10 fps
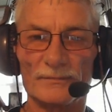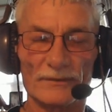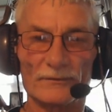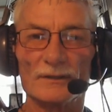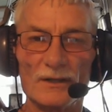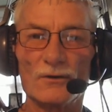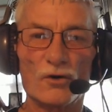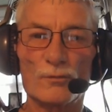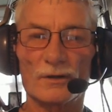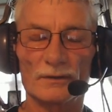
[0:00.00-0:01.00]
You have a
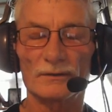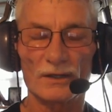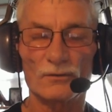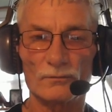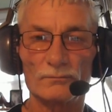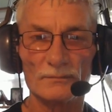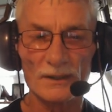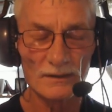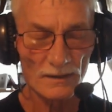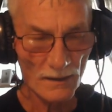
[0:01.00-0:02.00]
home or a home.
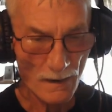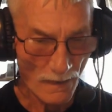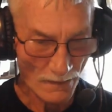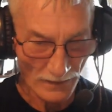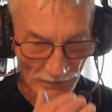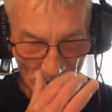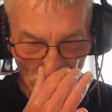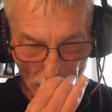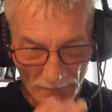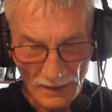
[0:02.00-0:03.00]
And so